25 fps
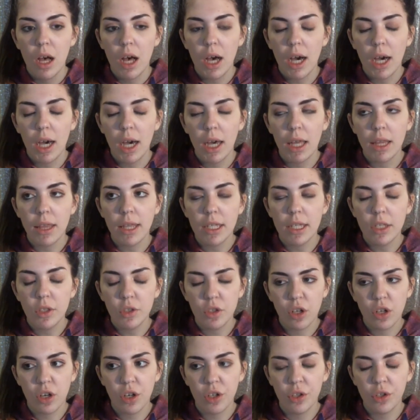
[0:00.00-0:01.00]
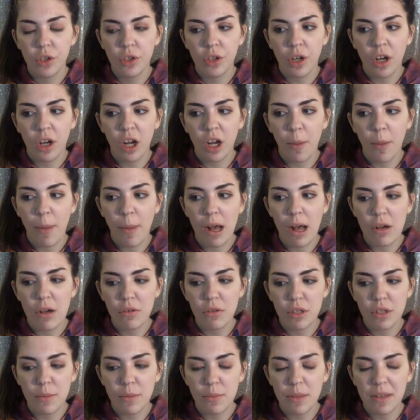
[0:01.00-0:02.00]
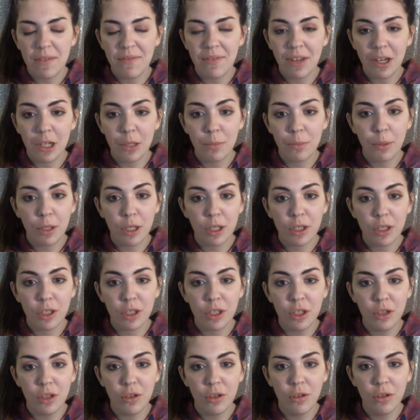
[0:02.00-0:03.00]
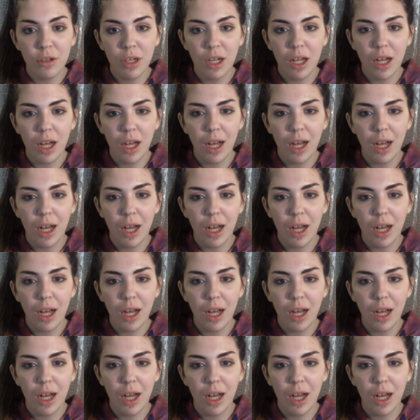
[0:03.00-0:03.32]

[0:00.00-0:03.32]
I then started to talk about something very personal.